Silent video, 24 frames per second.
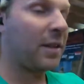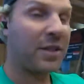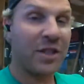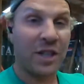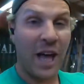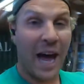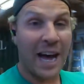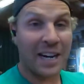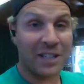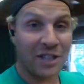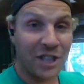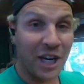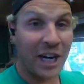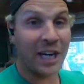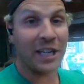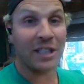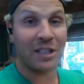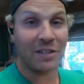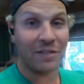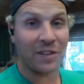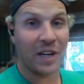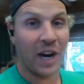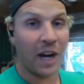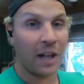that
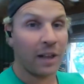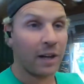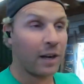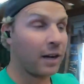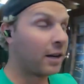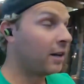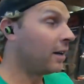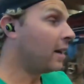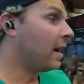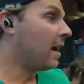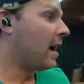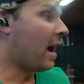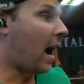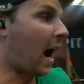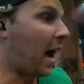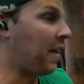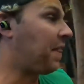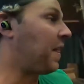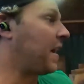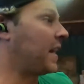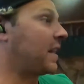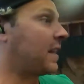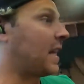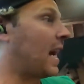change of color. I
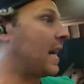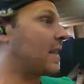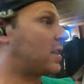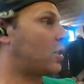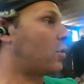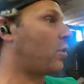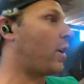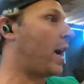think that's